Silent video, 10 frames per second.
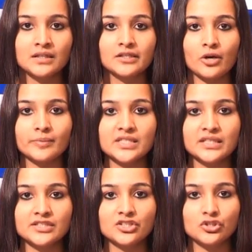The
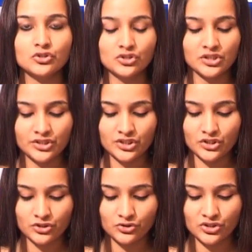domestic institutional
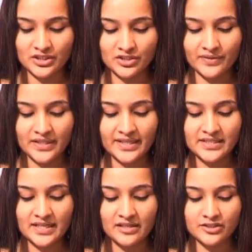institutions were
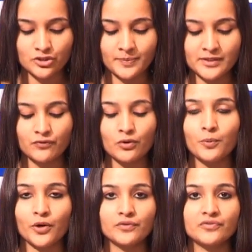net sellers at Rs
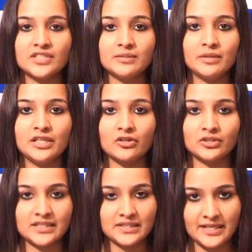4.15 billion
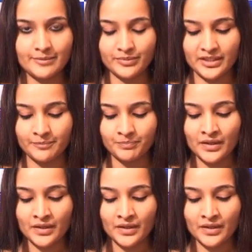on the same day.